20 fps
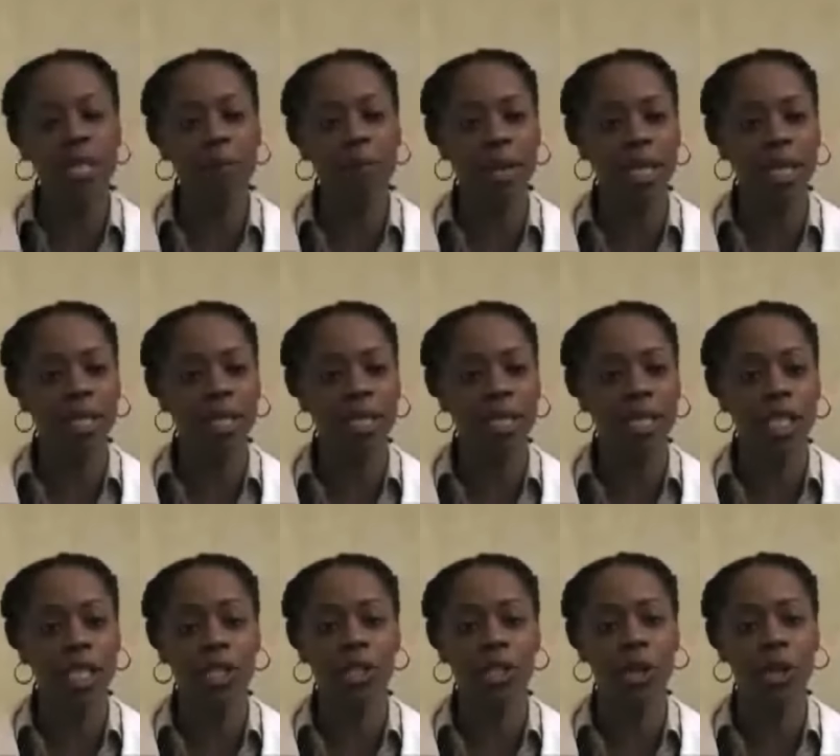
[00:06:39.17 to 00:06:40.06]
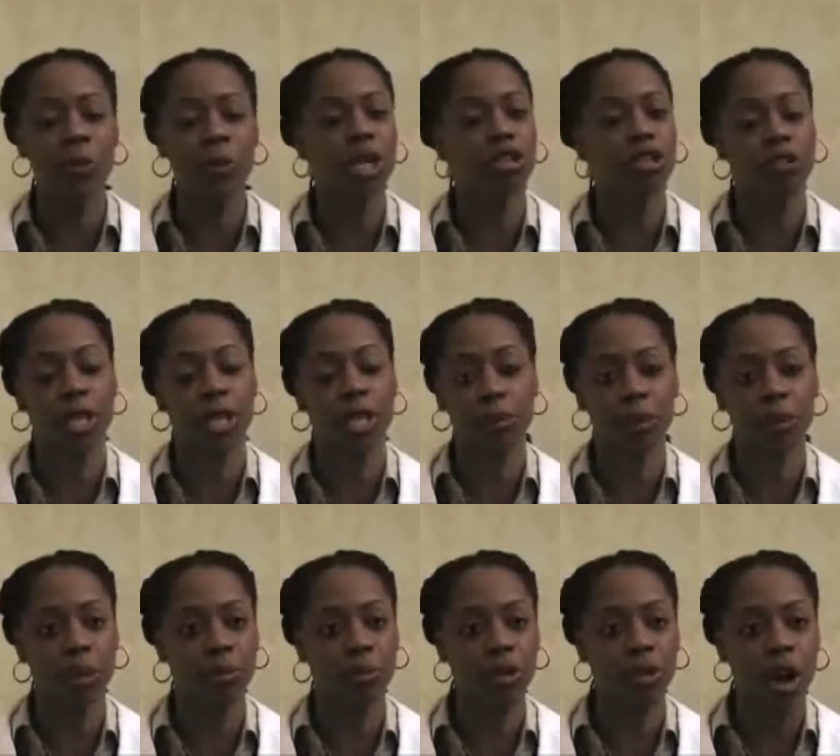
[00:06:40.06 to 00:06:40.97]
medicine is so incredibly
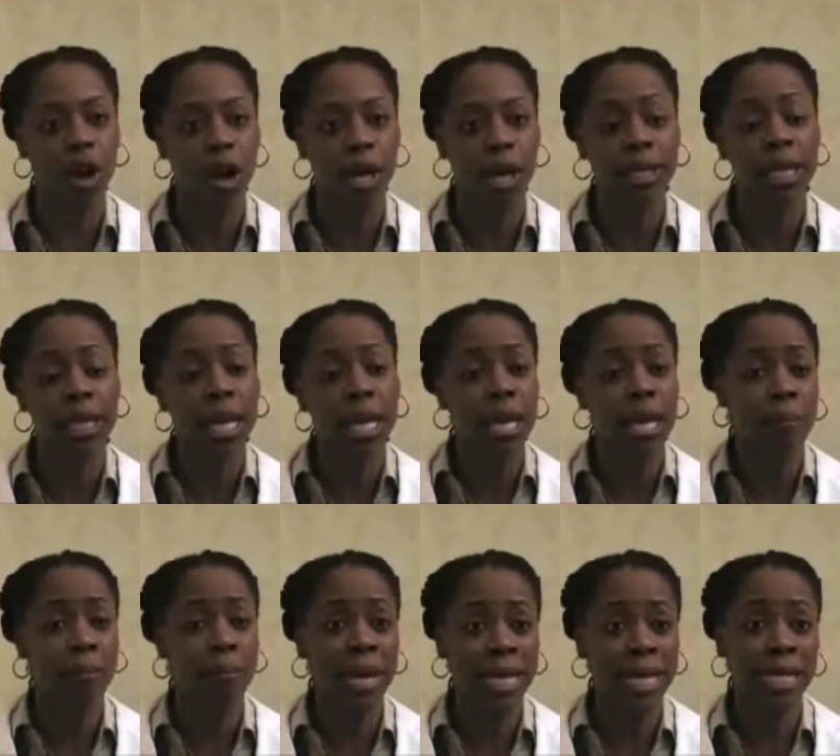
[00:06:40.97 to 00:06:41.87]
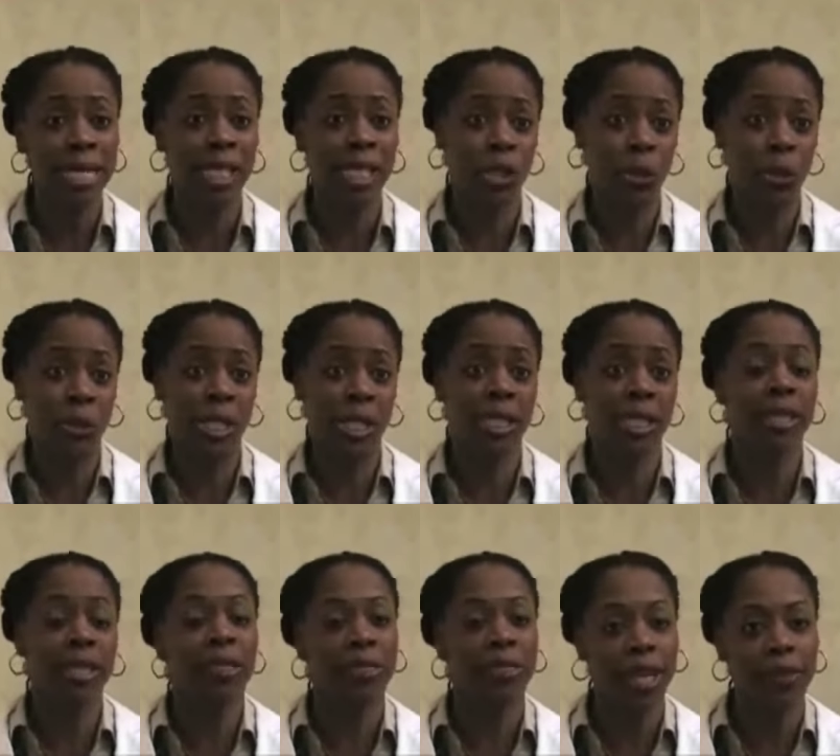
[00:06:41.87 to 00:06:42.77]
broad. Many students
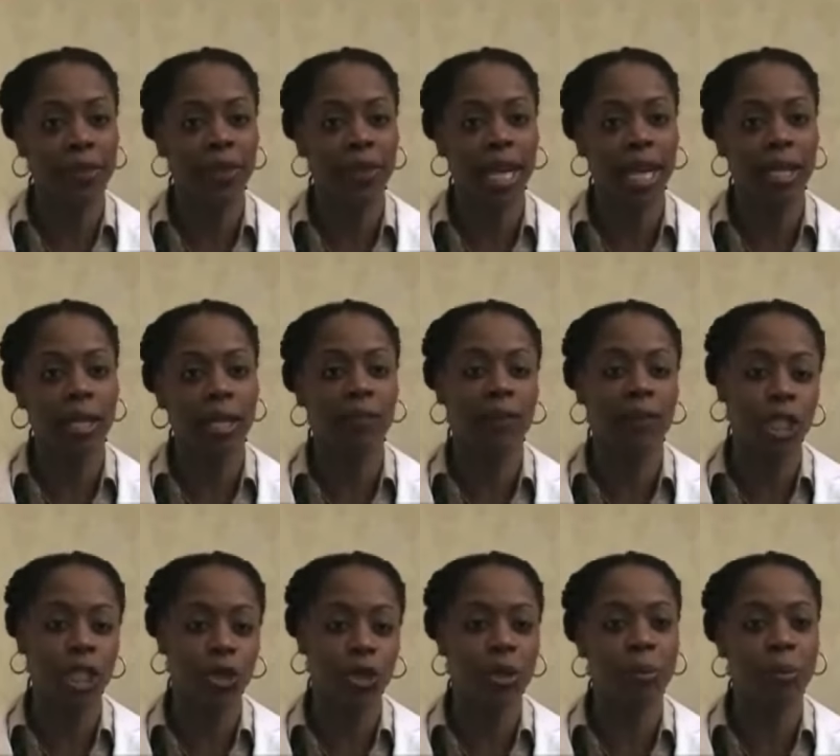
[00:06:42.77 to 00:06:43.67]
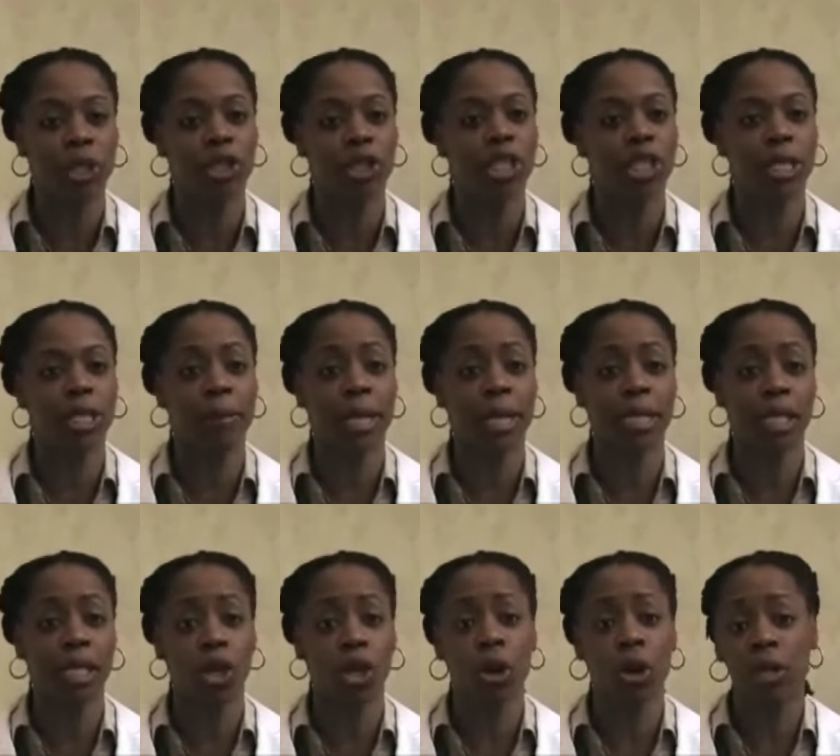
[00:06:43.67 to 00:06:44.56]
think that if I do emergency medicine,
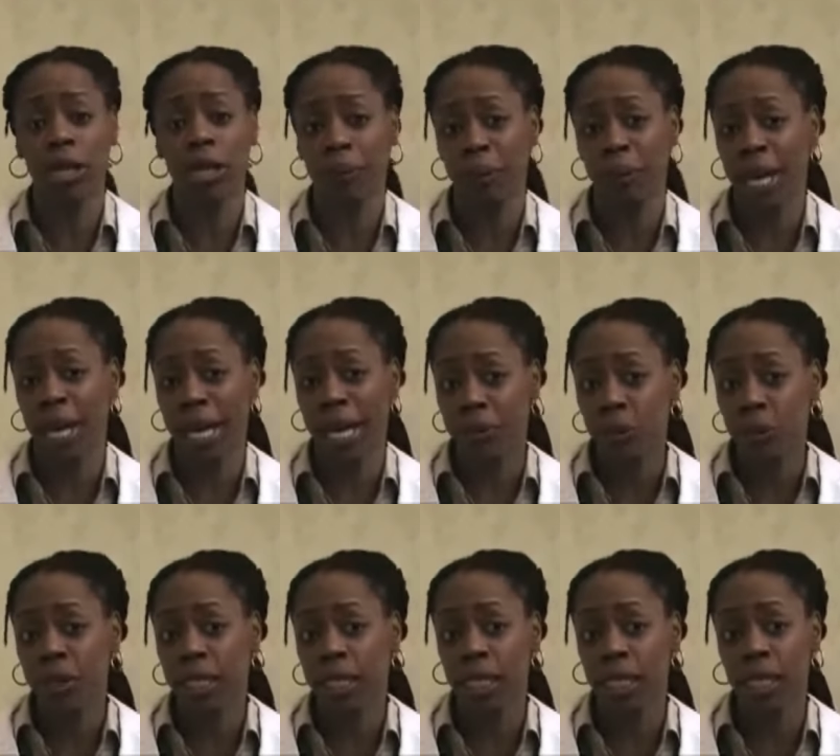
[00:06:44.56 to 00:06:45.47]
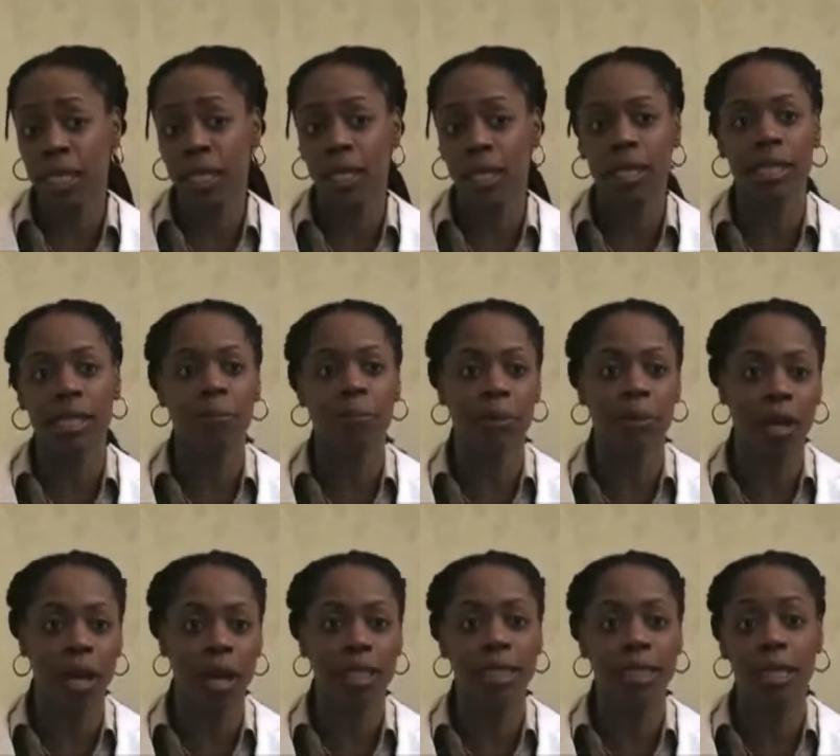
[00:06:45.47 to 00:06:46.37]
all I perhaps will see is
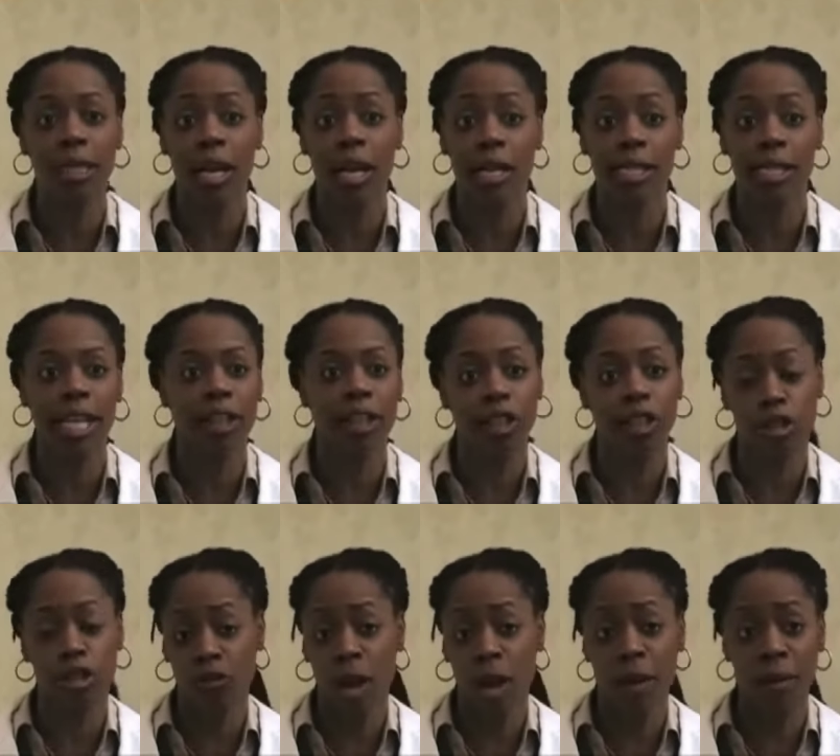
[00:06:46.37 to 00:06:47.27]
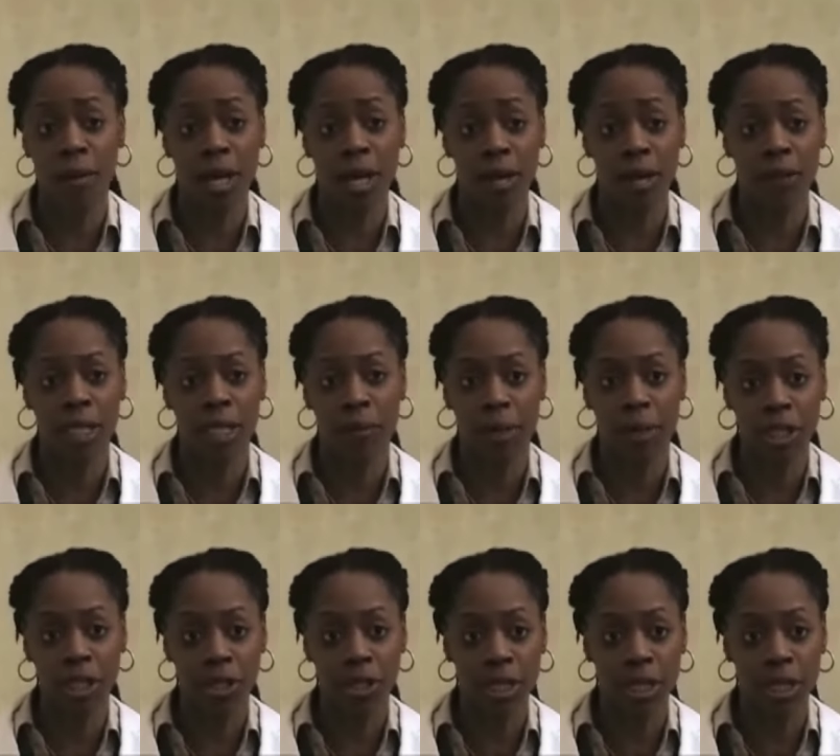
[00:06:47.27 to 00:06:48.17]
blood and guts and the drama of the
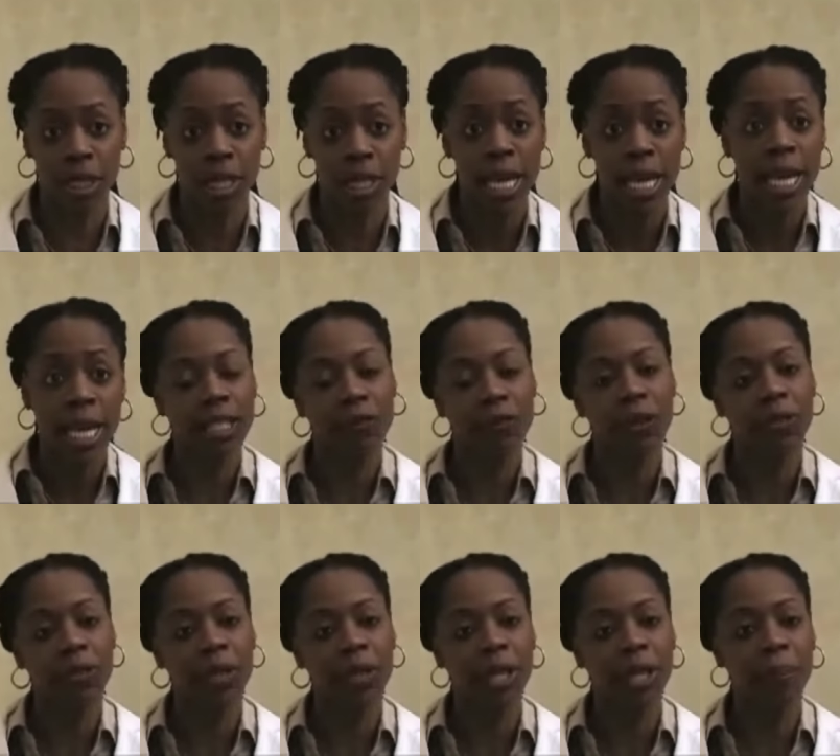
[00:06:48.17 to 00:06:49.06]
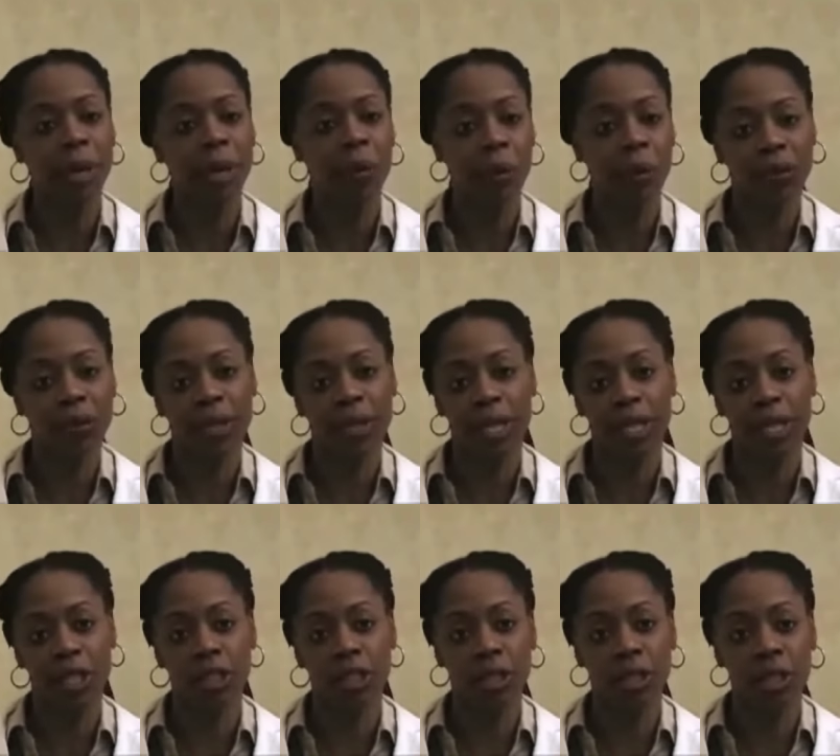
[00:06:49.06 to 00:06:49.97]
specialty. If you think about what that care
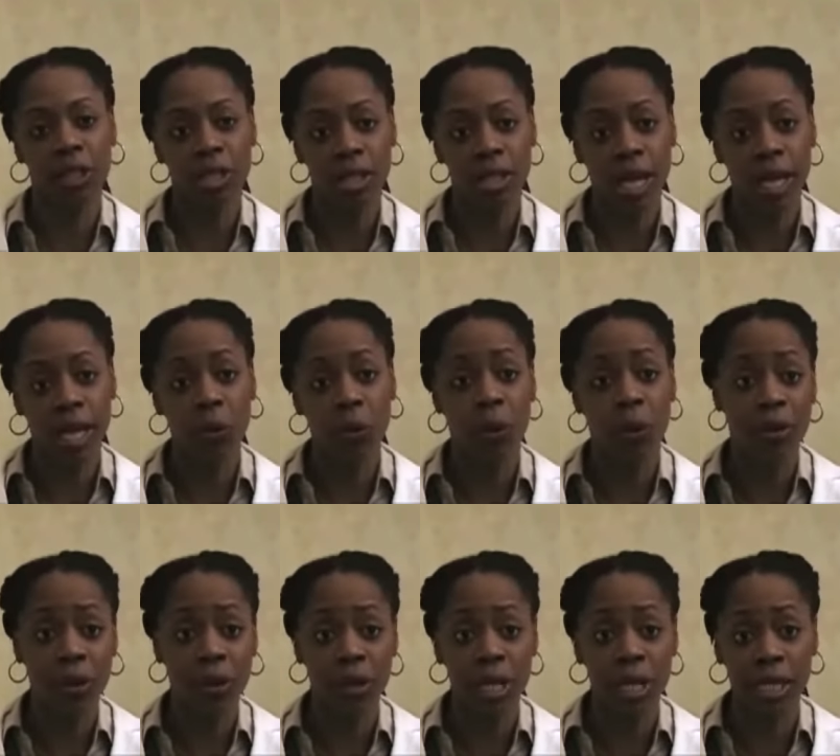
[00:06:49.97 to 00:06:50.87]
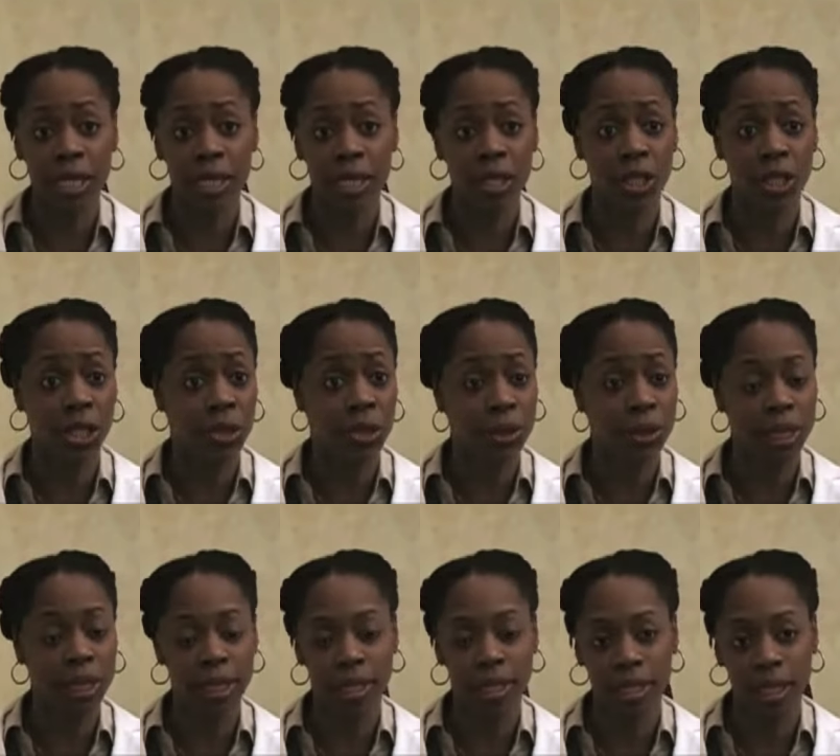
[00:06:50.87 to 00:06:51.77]
looks like, whether it's an acute
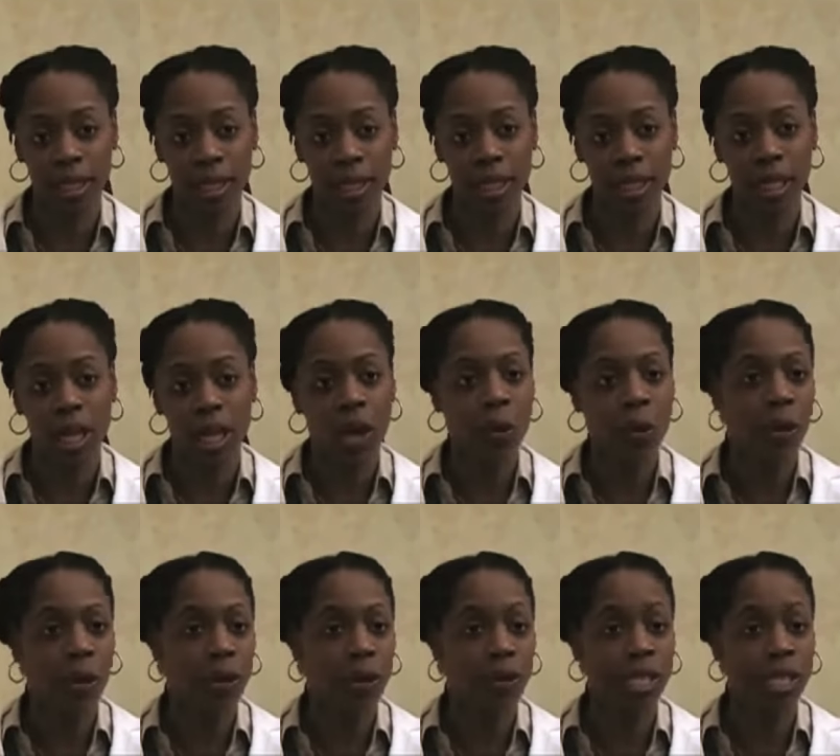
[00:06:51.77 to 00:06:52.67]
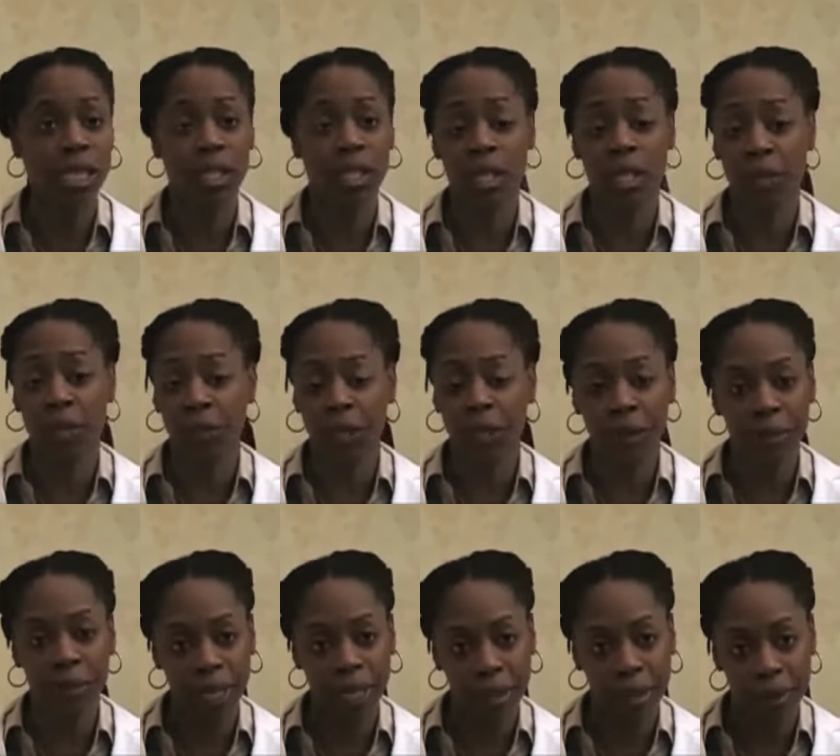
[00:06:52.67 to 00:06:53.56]
incident, whether it's delivering a
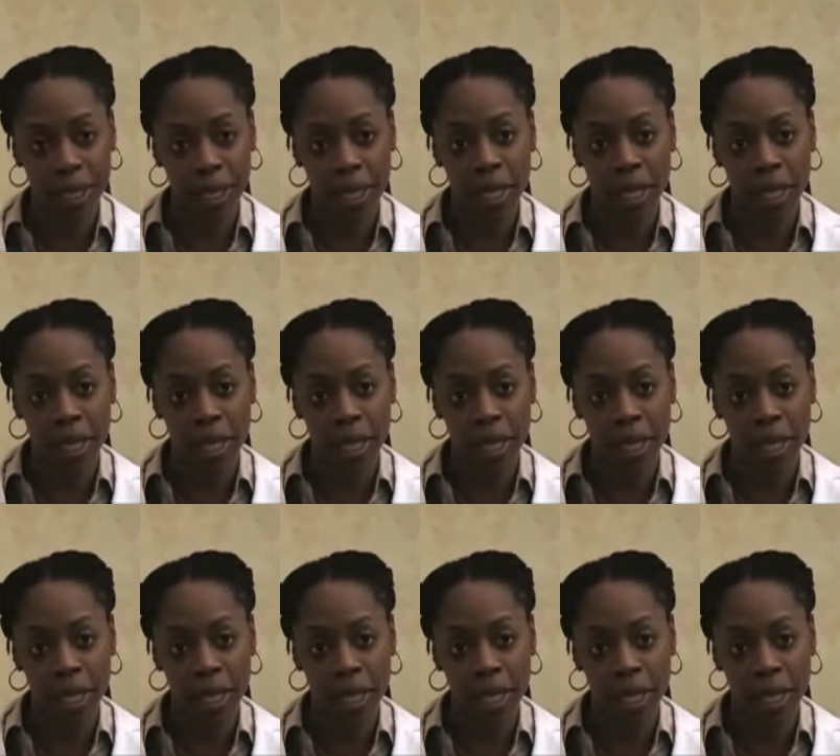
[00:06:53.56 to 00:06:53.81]
baby,